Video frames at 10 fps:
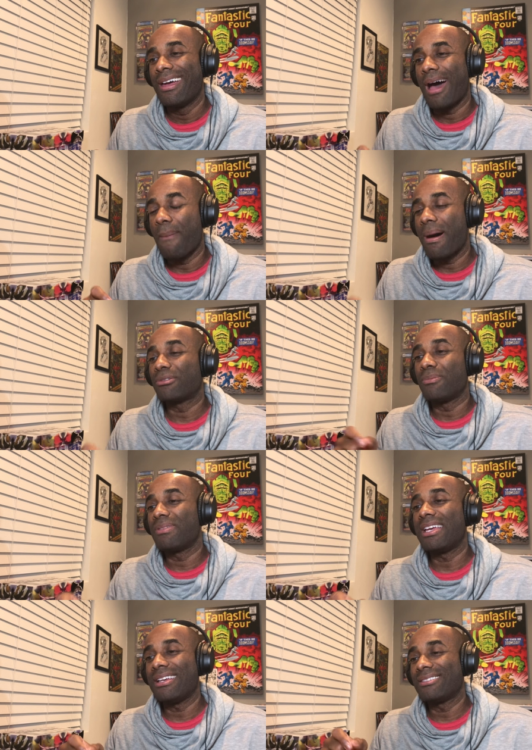about some
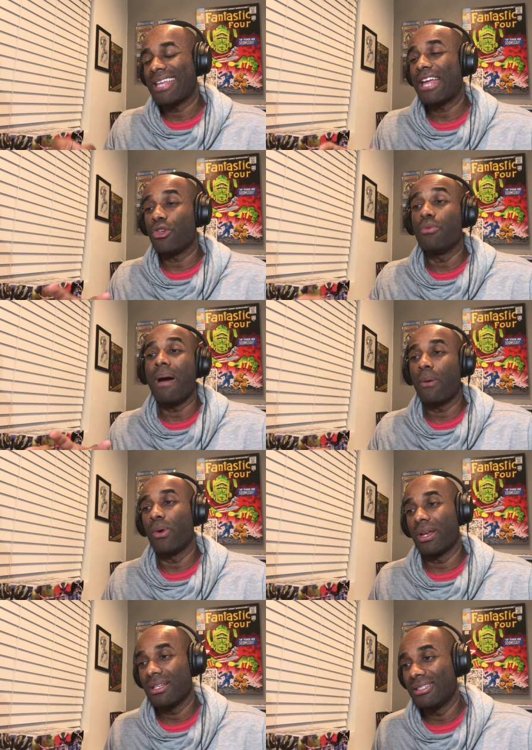things that you might
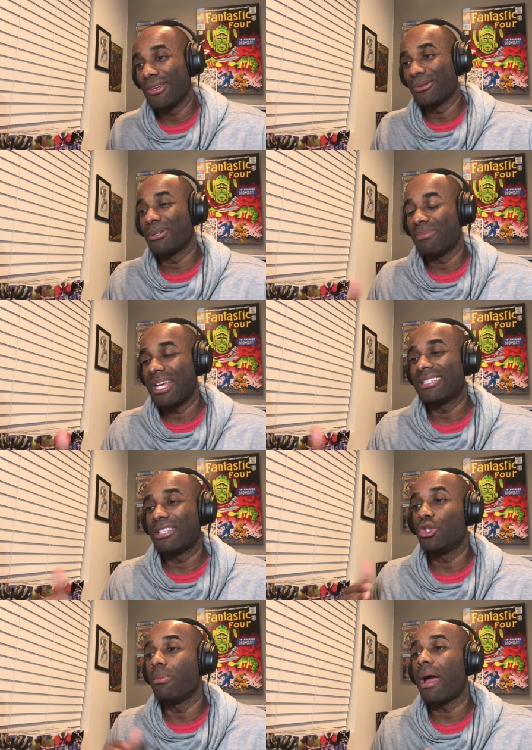want to consider, some things
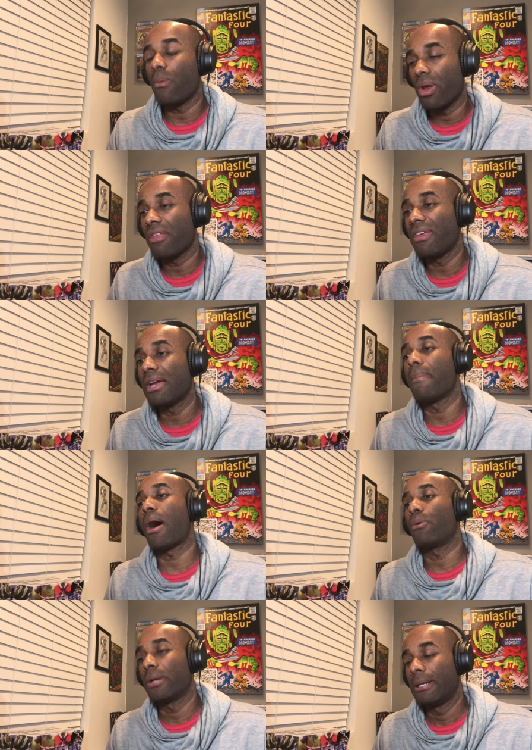that you might want to think about.